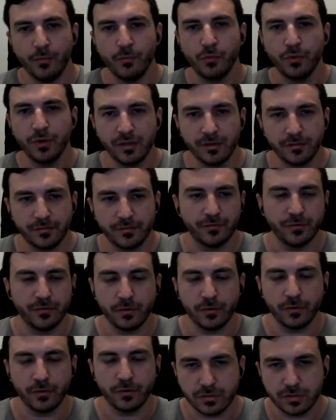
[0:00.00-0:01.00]
i'm really
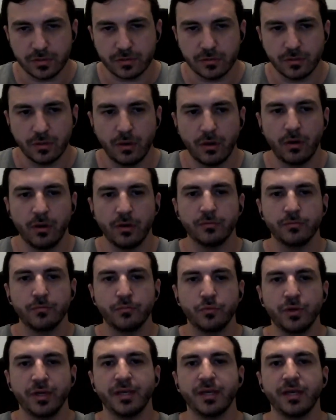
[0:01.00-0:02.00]
focused on
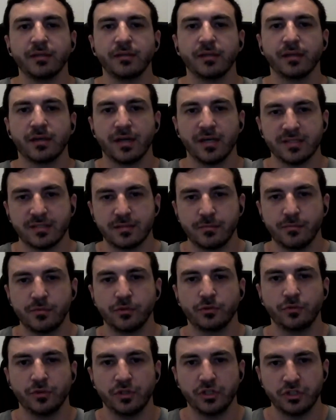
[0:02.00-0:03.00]
bringing the customer
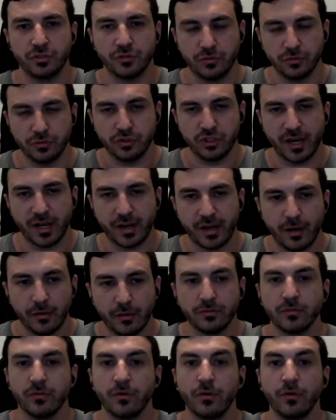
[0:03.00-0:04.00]
to the, to
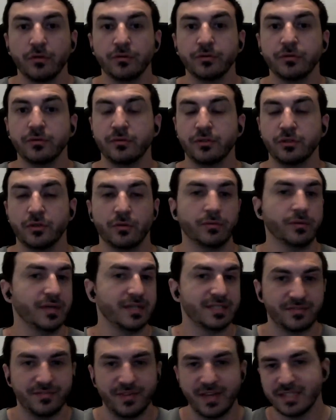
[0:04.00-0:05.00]
checkout on you know
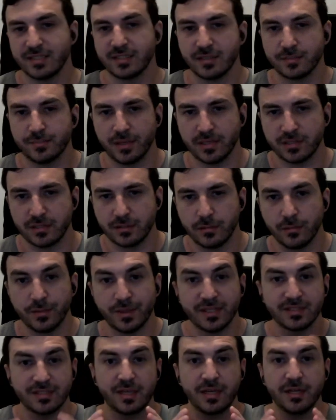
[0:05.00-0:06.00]
as fast as possible
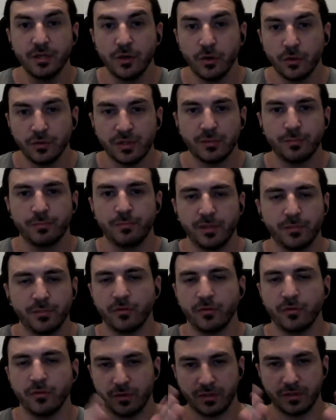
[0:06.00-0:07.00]
because i know that
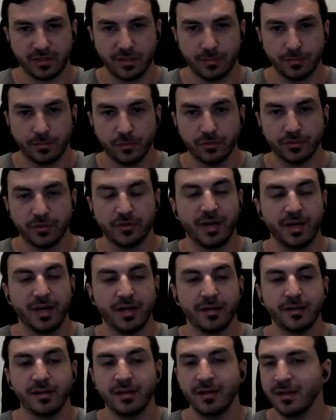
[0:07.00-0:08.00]
people for example they're
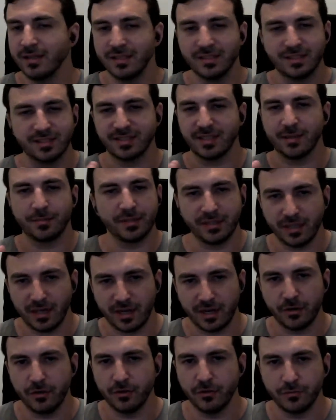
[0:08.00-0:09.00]
not this is something that
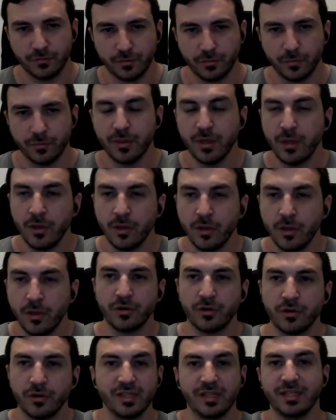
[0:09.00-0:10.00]
i heard from
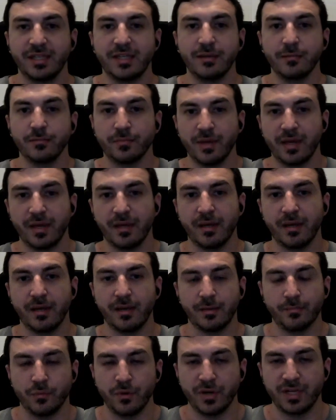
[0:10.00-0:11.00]
one of the leading
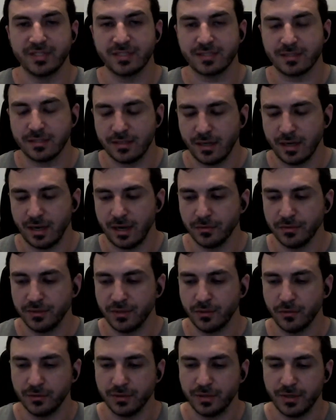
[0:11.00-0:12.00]
brands uh, out
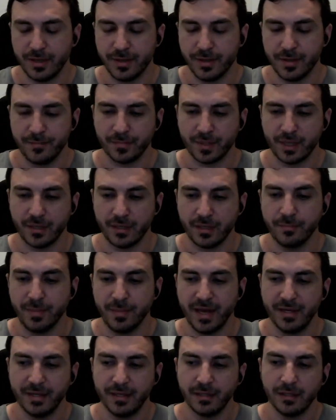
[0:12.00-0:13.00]
there on uh, in
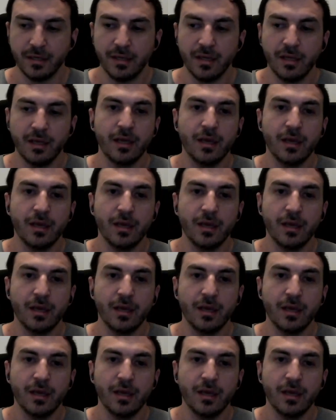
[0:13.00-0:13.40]
betting